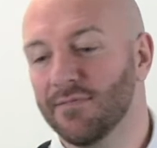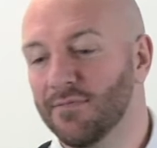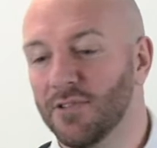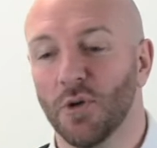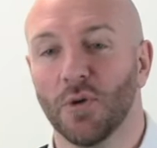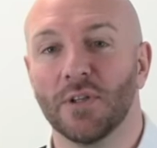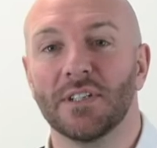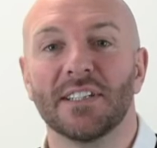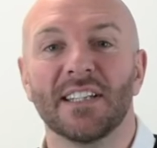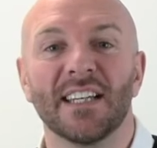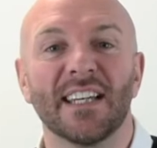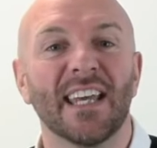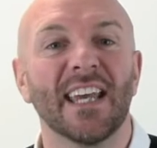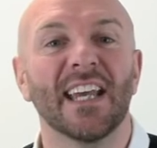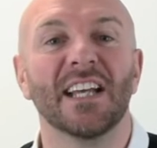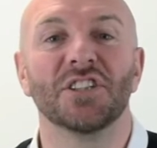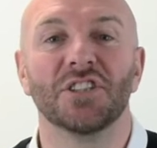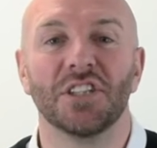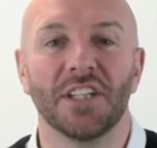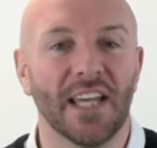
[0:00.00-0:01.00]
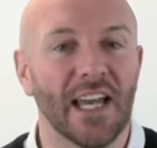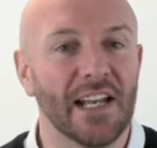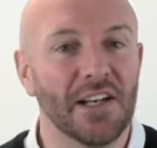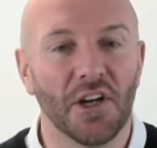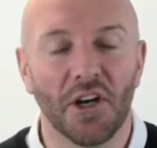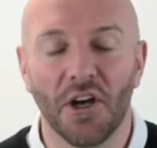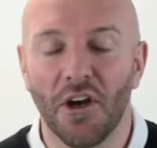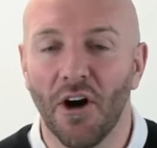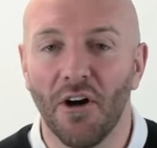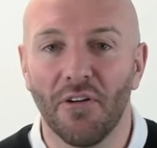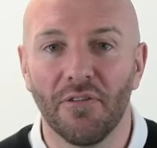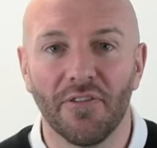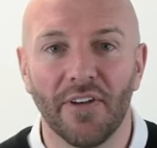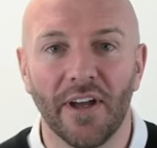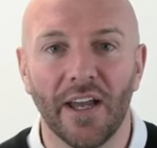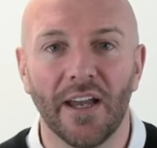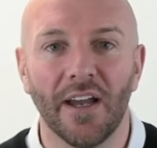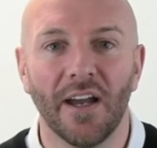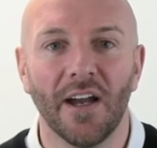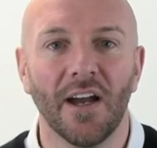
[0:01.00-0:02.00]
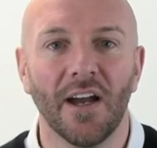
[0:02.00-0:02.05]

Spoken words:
going to the kitchen, getting a coffee,